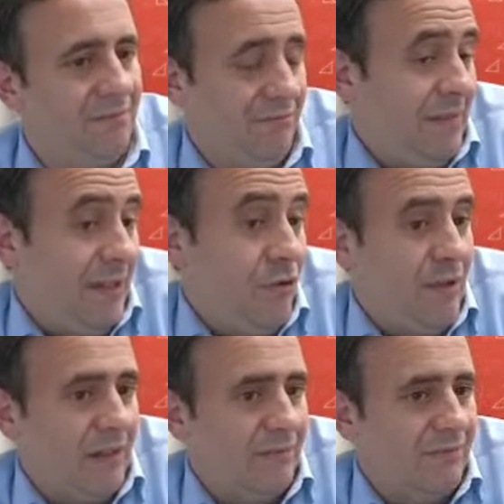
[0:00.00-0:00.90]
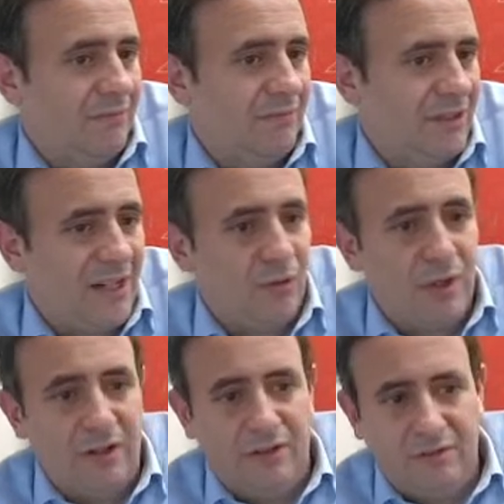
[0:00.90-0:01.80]
They can do that. It's kind of
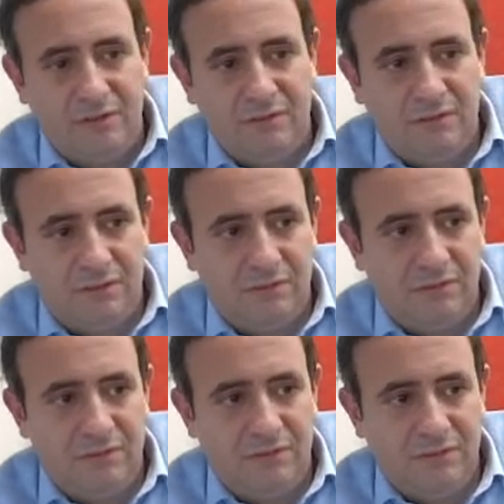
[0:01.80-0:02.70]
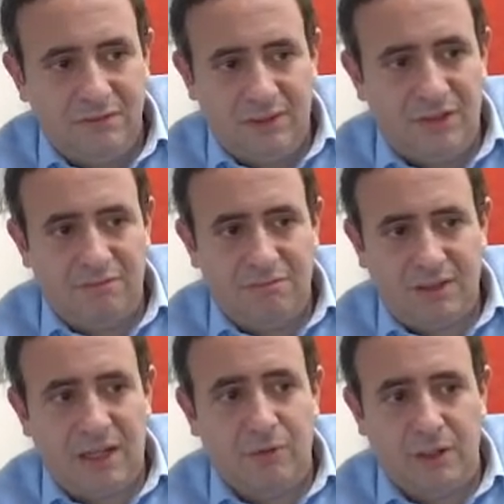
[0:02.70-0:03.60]
weird. It is
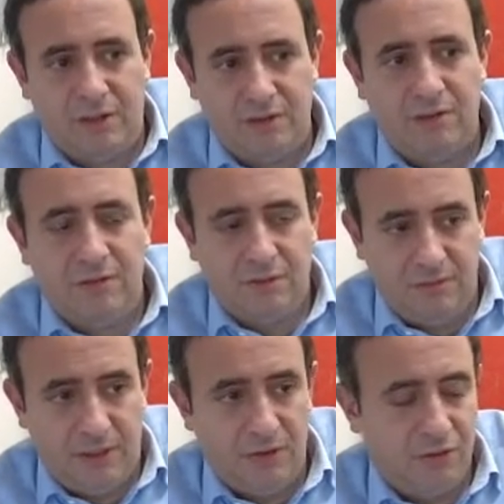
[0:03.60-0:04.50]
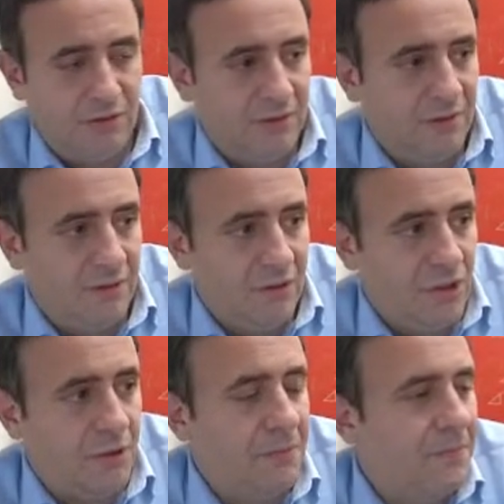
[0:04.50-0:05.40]
kind of weird, to be honest.
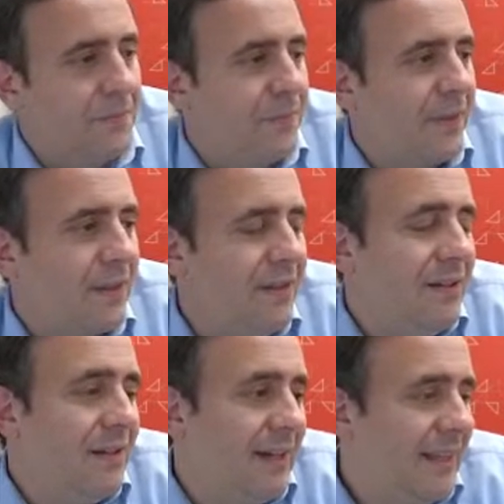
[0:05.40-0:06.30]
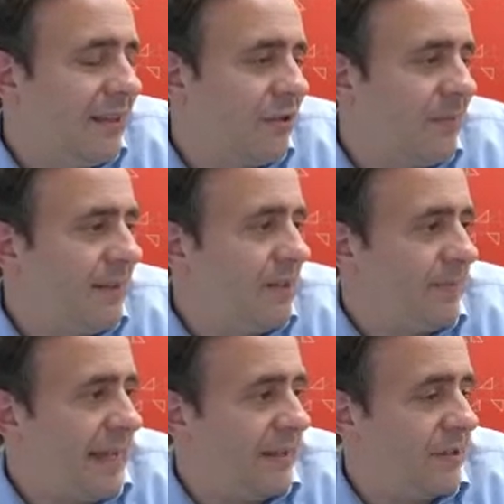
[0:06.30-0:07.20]
So I think there's going to be these
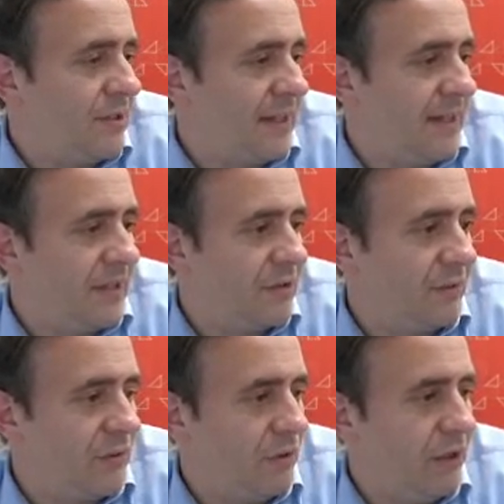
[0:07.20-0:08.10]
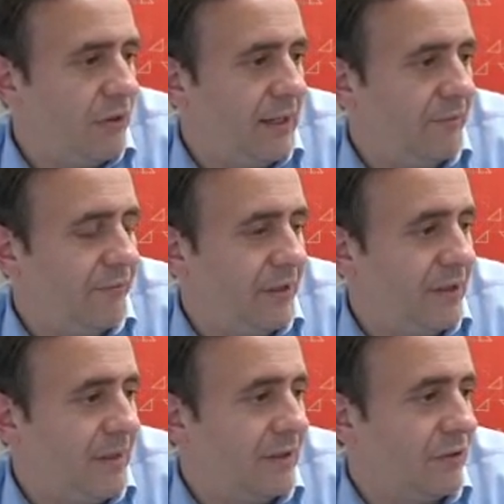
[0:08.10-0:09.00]
balancing acts of like, where do you have
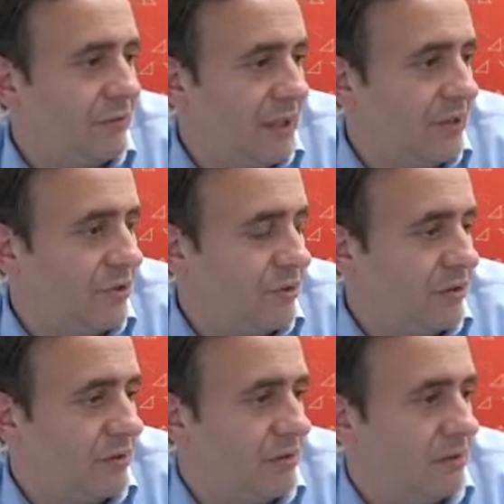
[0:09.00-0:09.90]
fundamental rights